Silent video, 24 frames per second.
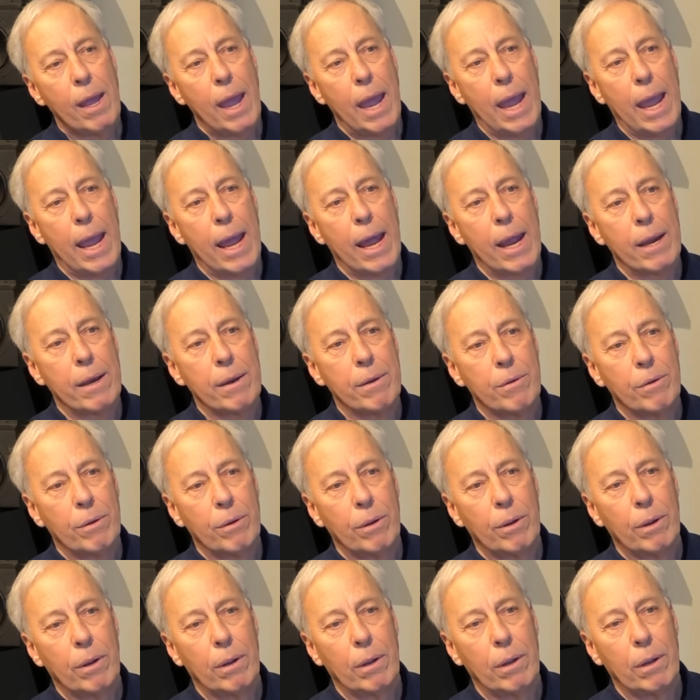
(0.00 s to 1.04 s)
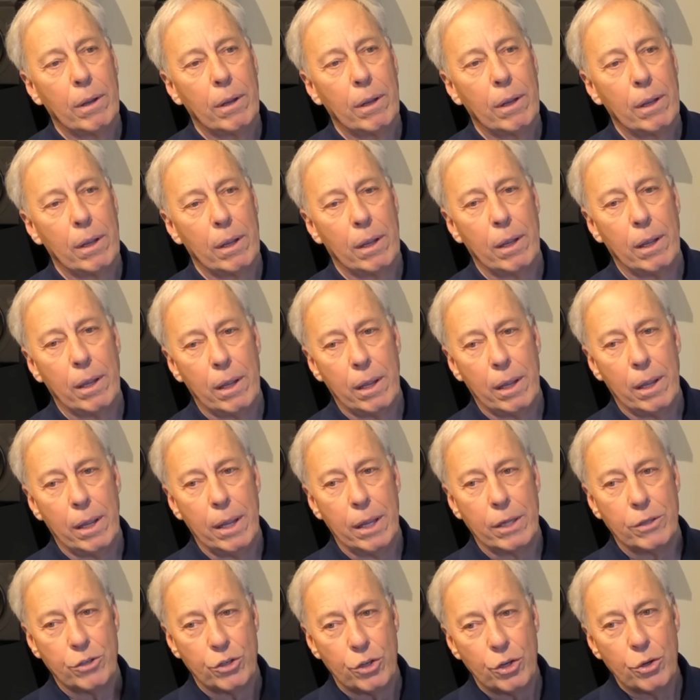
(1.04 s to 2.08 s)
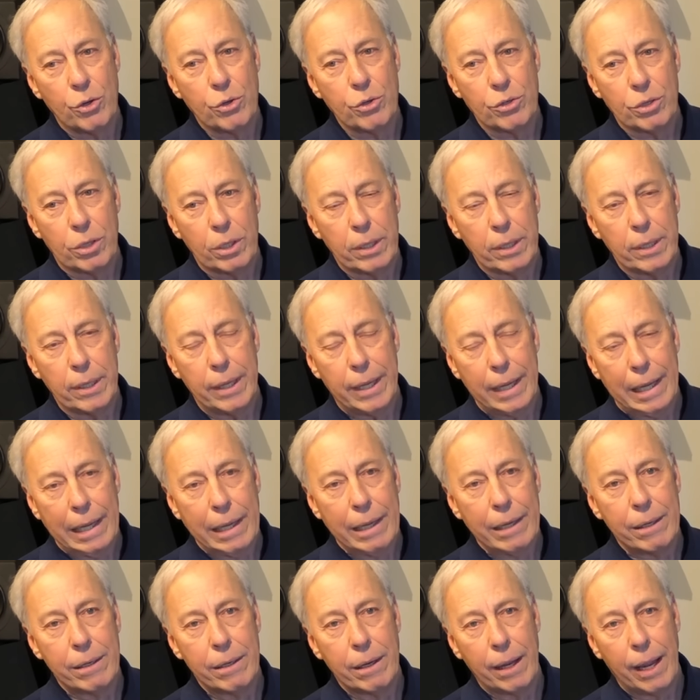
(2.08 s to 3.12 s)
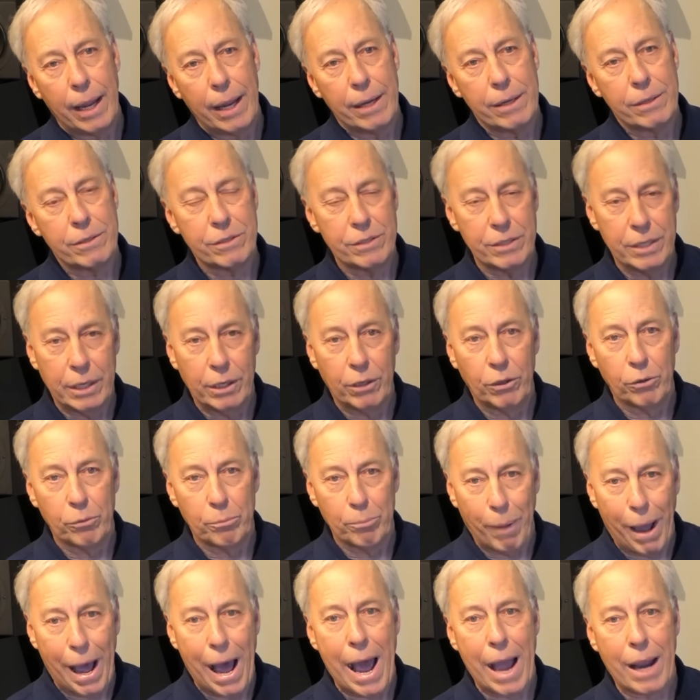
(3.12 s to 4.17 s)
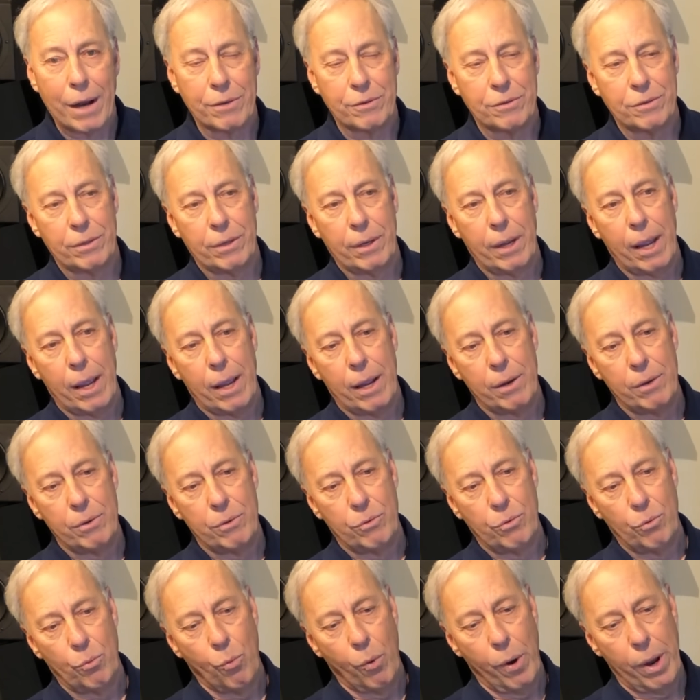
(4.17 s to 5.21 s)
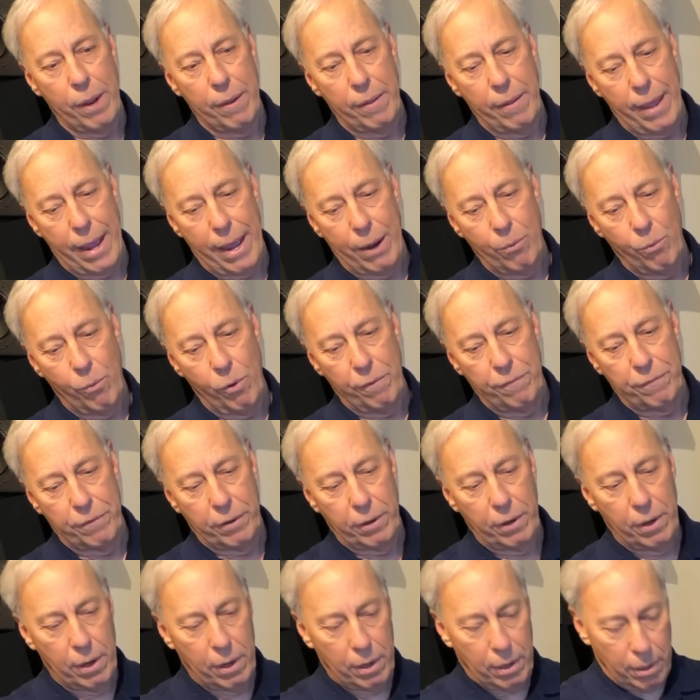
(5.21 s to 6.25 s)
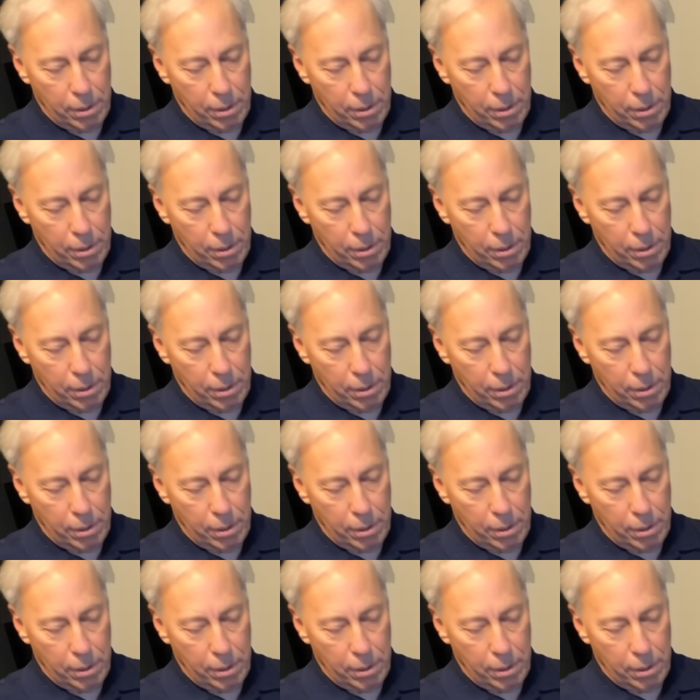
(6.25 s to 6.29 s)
And it's usually in a sealed box. And when that woofer